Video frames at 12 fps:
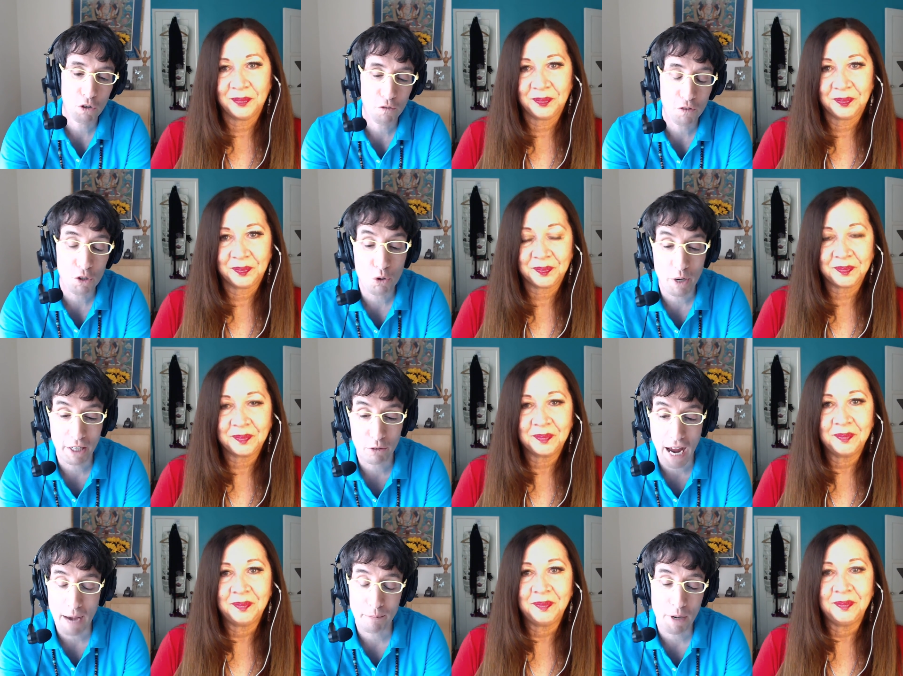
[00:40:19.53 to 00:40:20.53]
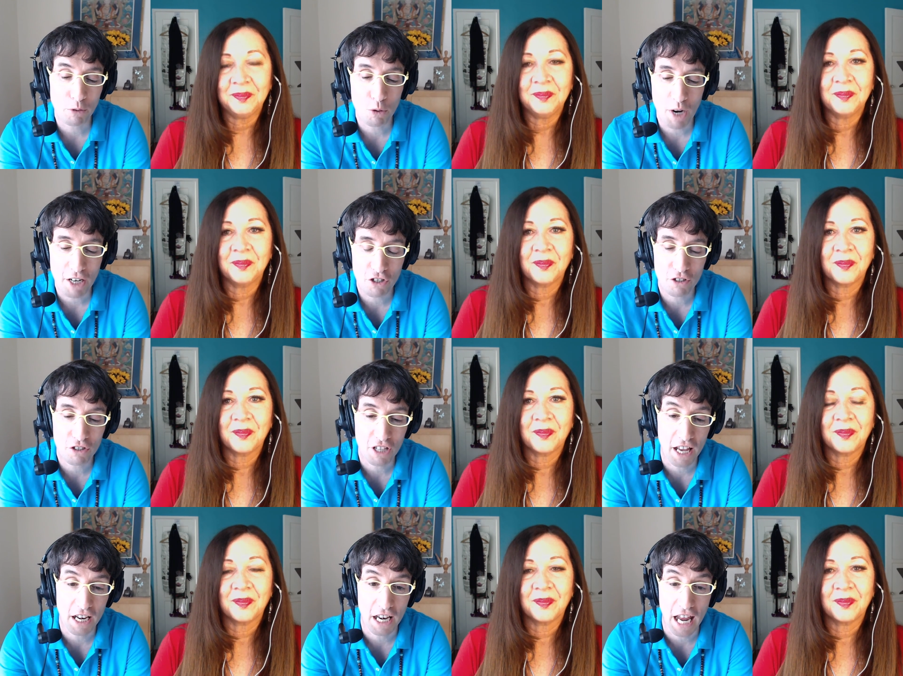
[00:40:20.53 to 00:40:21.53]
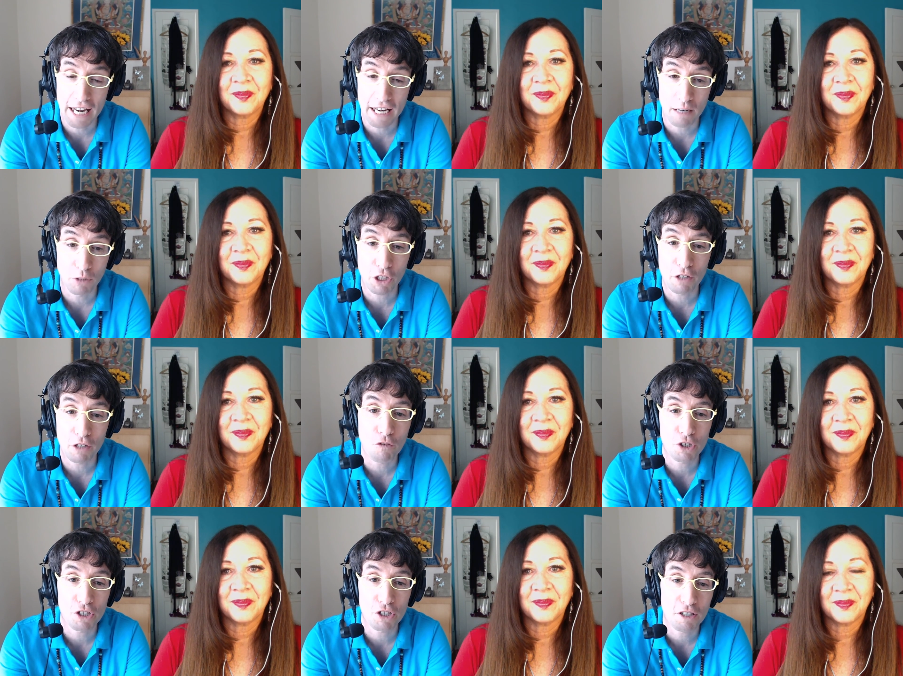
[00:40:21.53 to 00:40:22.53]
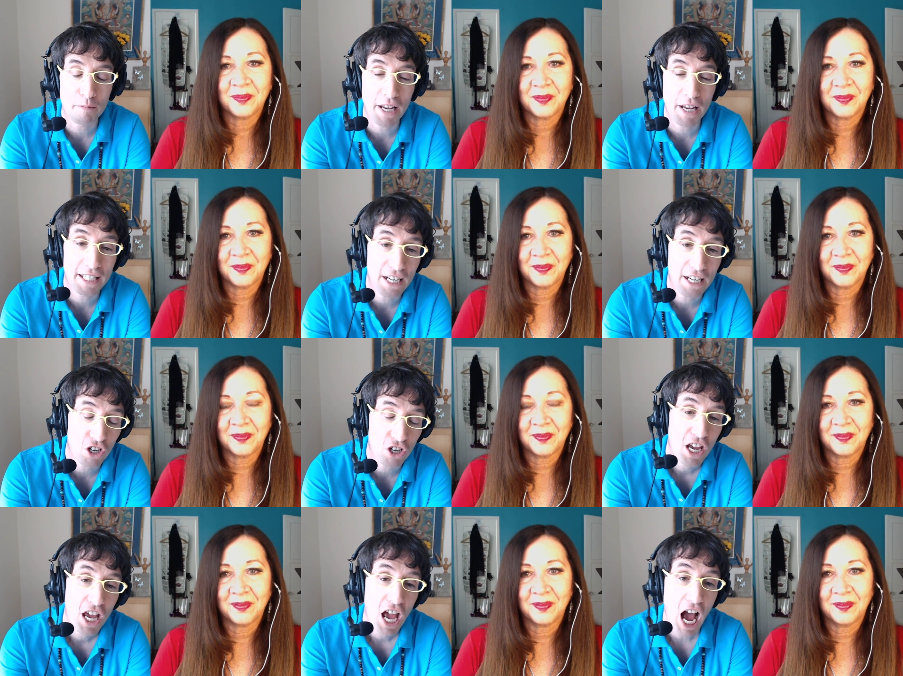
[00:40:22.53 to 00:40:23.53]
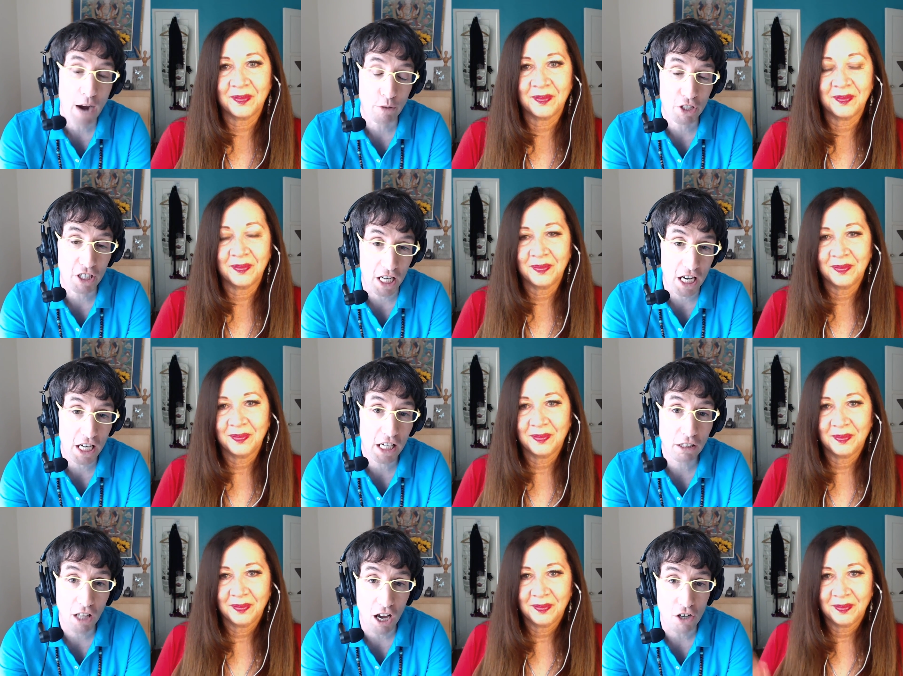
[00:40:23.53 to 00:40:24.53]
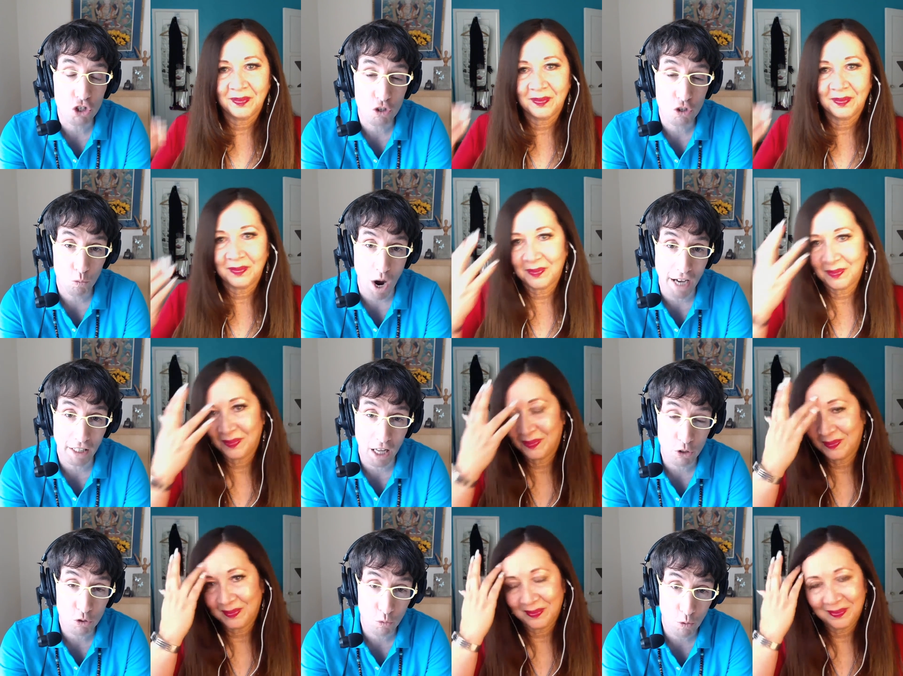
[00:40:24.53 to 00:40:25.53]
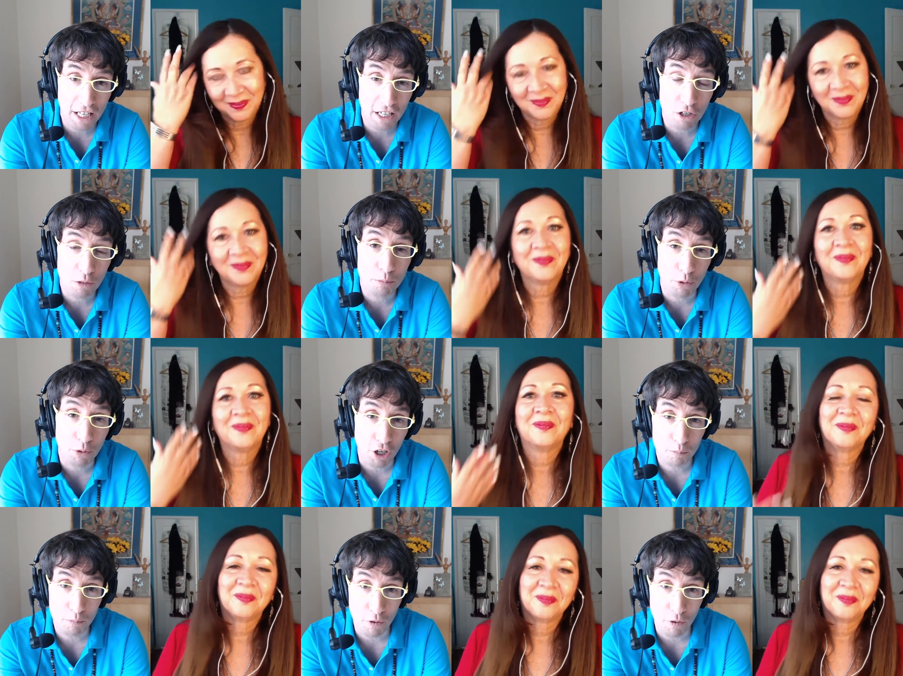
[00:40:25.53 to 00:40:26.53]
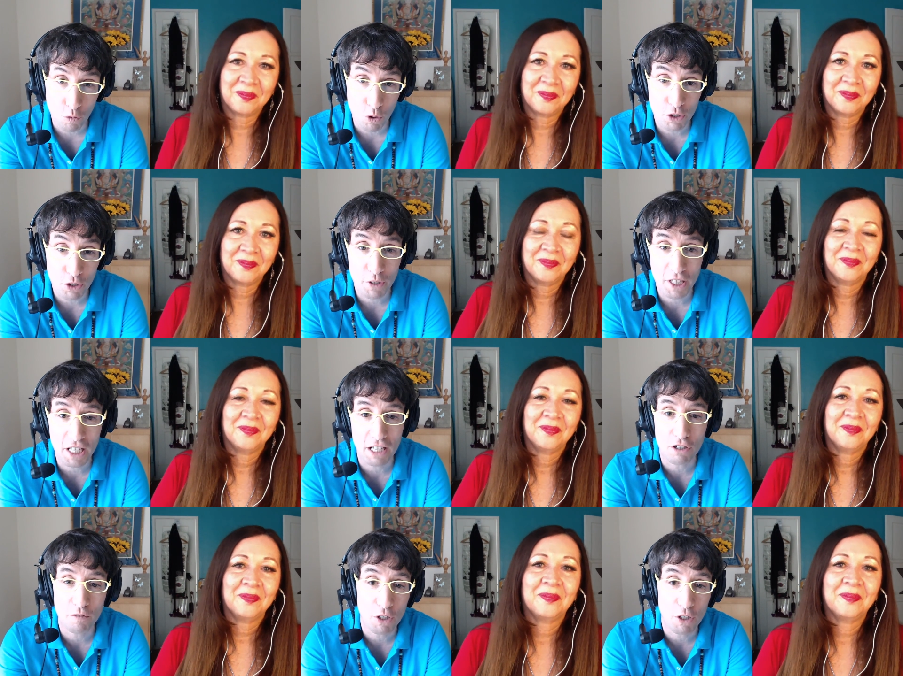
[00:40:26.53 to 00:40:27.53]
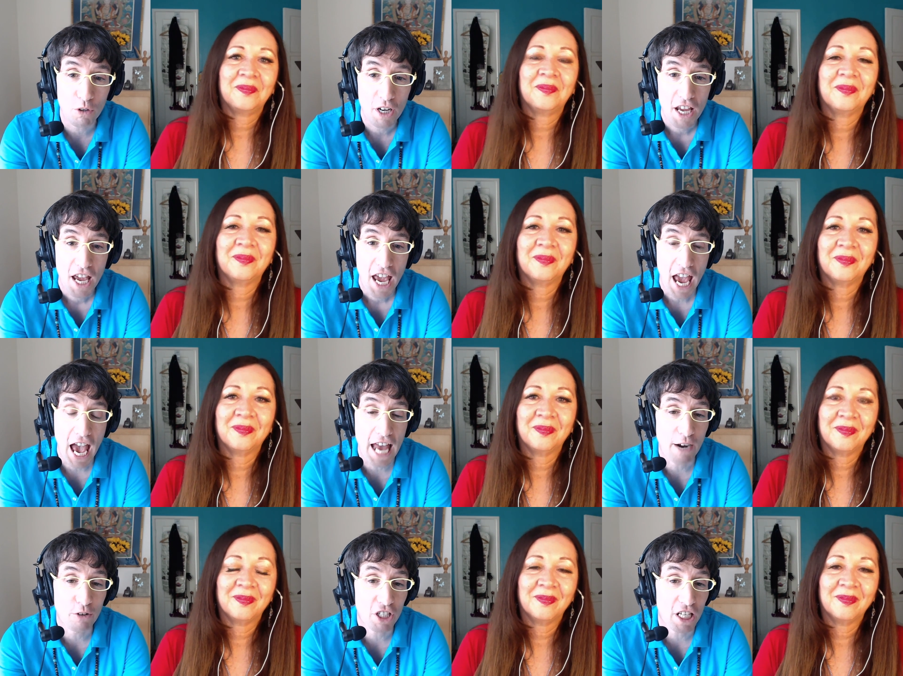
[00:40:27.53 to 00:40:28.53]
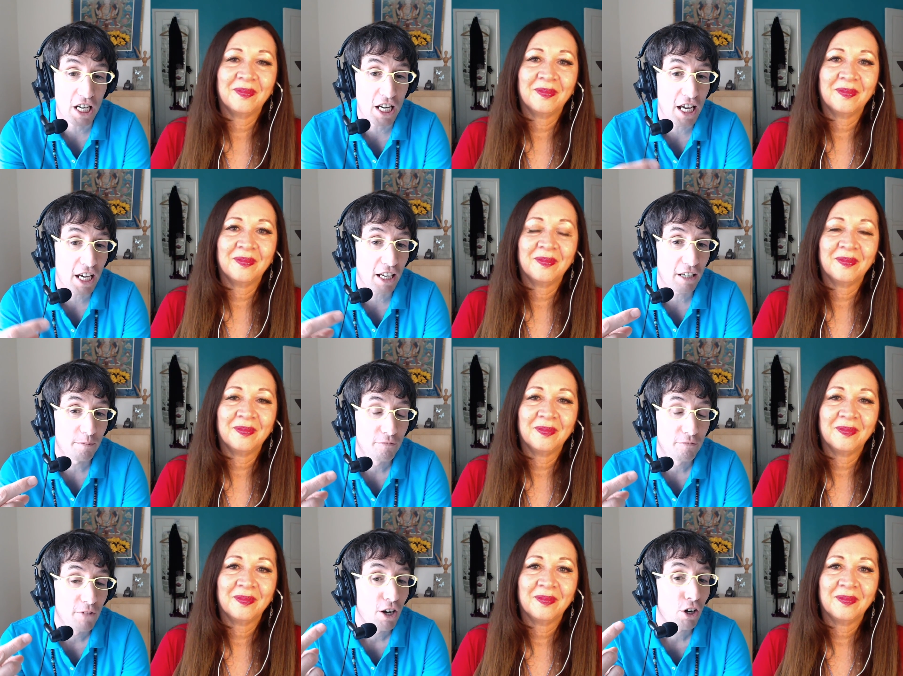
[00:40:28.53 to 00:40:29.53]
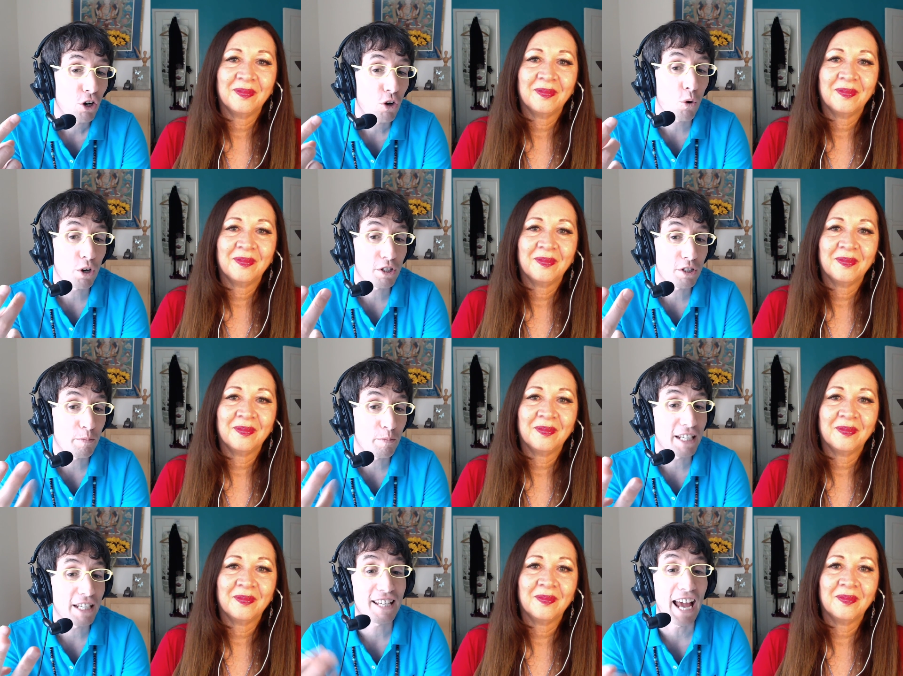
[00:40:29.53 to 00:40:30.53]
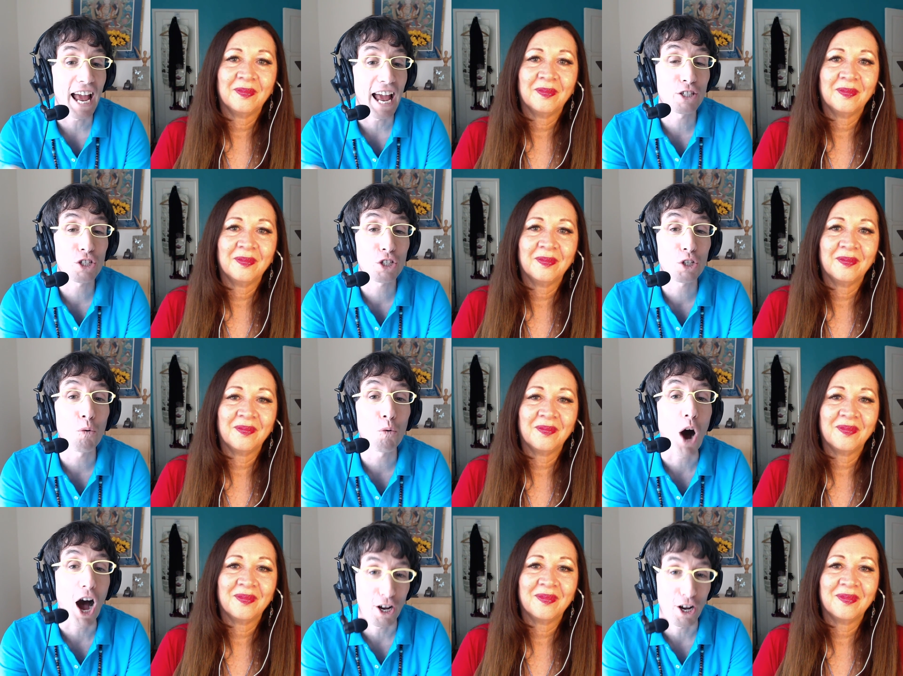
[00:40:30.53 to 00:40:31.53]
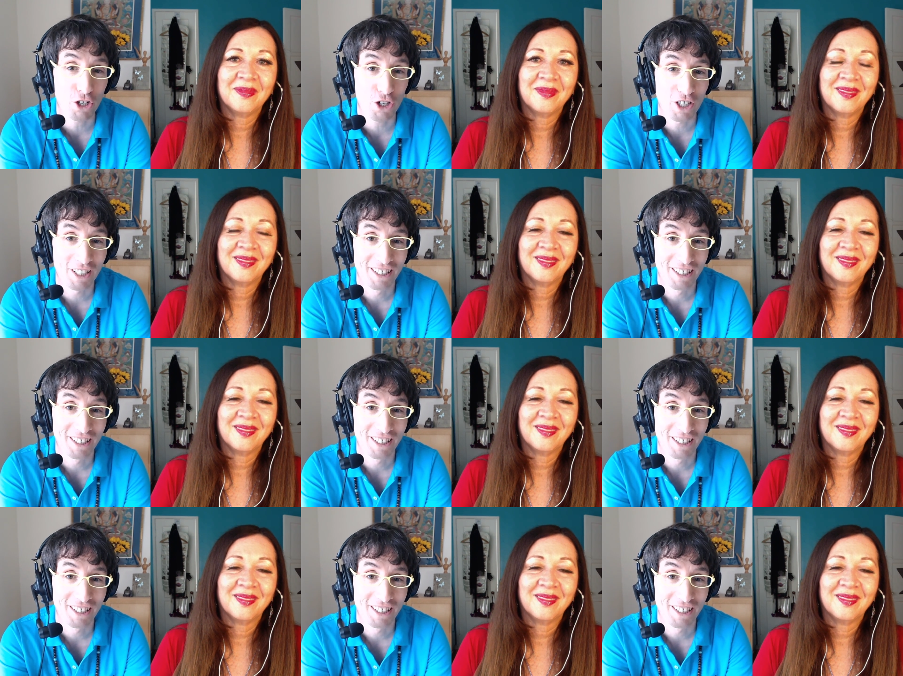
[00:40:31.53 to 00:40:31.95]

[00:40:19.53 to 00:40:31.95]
Speaker 1: a few quick wrap-up questions, and, and I'm looking forward to this meditation, I was eating lunch while I was reading your book before doing the interview, and I was eating corns, beans, and squash.